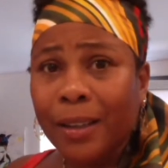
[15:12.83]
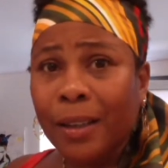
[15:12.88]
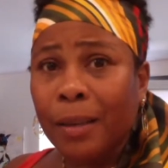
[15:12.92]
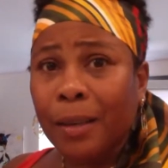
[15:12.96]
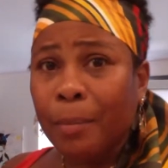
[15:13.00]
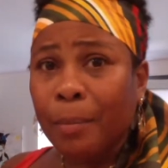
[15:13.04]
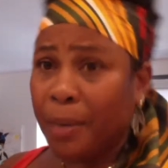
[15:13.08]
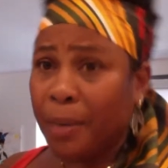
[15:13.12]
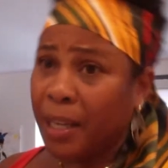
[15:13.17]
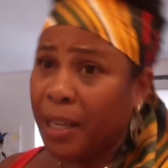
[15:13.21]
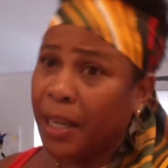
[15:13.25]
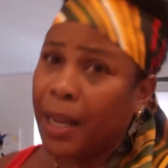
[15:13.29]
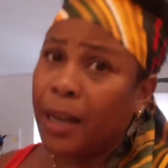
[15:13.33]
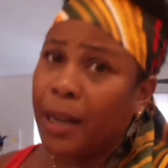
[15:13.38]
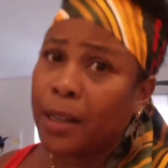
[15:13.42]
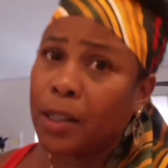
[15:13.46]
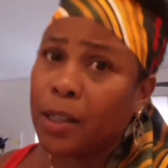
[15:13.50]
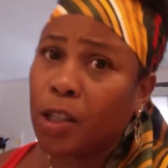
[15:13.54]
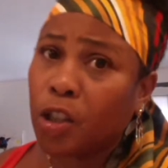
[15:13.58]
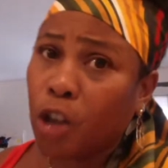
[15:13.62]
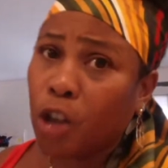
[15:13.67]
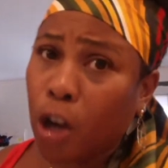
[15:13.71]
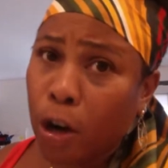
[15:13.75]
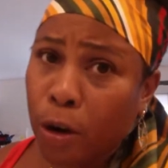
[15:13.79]
being that
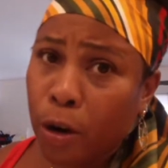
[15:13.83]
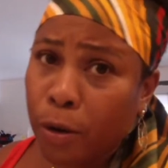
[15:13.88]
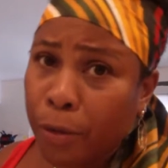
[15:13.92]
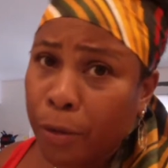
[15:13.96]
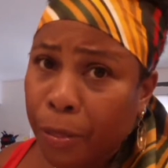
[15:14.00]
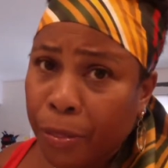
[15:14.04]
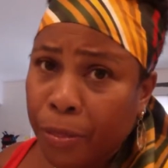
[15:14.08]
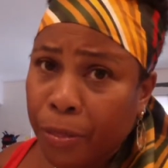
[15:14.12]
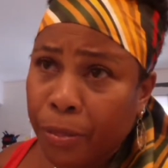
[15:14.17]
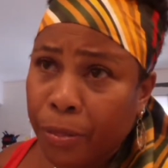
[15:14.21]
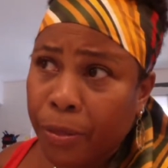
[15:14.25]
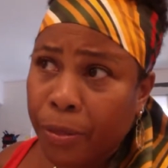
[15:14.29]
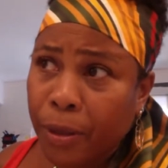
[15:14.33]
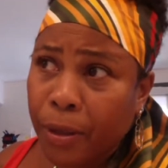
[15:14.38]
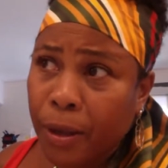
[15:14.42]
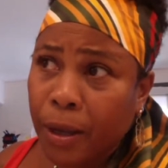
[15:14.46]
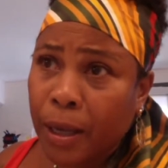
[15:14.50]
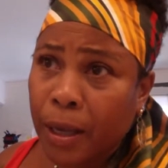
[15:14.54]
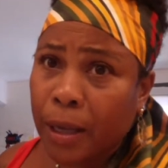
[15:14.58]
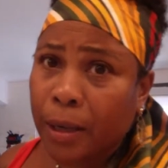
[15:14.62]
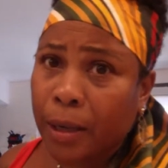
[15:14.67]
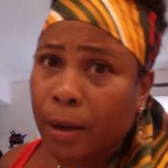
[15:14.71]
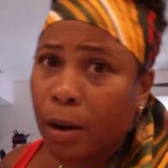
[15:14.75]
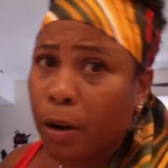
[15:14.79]
it's an Earth,
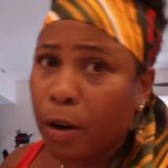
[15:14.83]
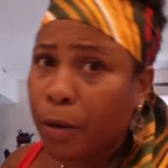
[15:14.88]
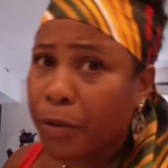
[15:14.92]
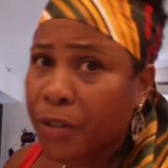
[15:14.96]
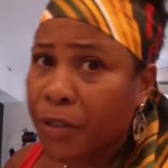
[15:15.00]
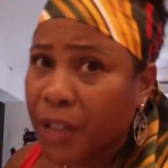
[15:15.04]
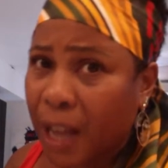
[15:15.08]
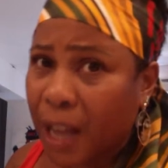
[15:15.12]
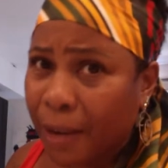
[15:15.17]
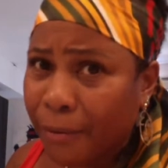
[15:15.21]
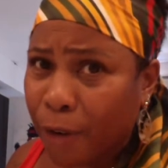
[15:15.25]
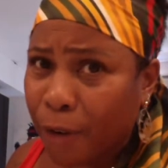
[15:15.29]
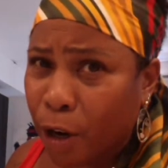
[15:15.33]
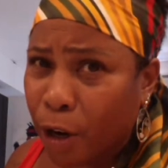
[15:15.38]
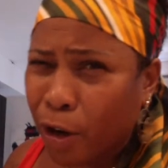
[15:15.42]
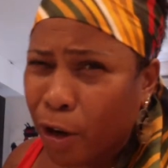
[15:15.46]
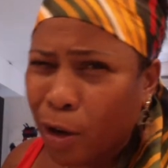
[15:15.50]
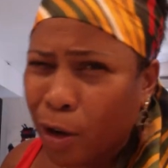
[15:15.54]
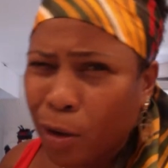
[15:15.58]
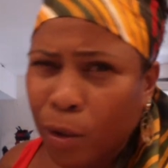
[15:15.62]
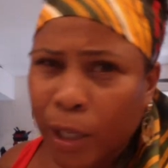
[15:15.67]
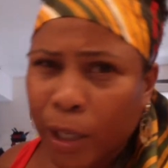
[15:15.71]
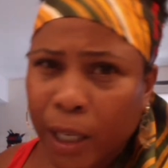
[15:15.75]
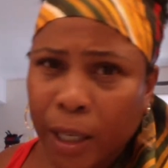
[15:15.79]
and Earth sign
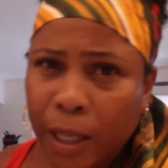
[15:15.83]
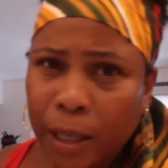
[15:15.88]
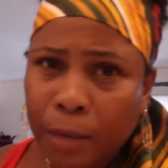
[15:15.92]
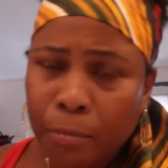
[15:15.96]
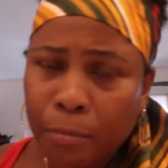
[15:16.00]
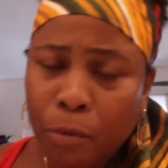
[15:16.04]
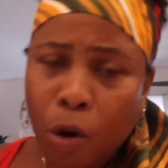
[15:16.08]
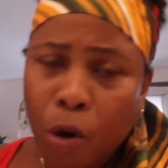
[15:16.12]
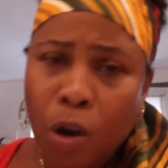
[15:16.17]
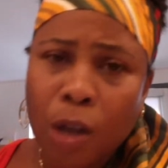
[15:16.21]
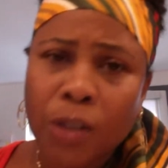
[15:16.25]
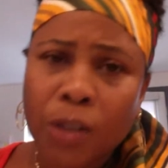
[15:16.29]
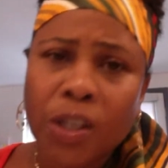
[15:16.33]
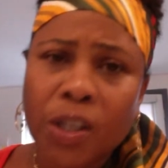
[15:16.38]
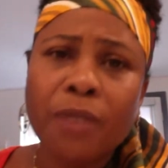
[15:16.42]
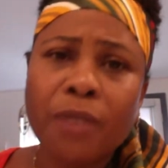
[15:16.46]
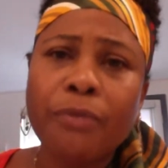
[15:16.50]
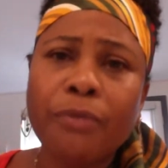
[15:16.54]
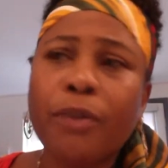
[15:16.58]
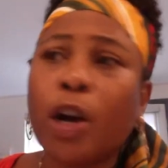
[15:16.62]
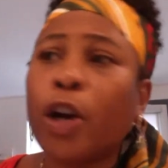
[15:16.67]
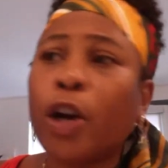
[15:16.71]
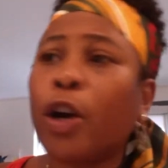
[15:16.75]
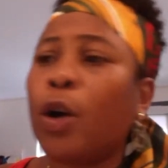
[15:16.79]
Virgo, get it, Mars
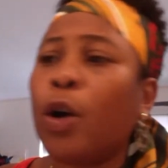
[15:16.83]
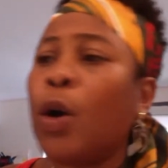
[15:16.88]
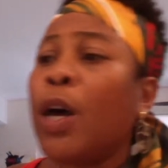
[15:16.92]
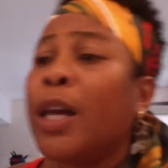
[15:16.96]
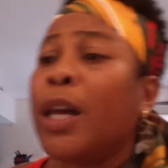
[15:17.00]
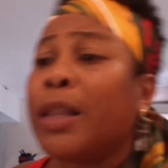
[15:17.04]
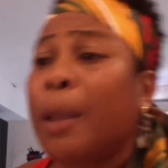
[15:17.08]
and Virgo.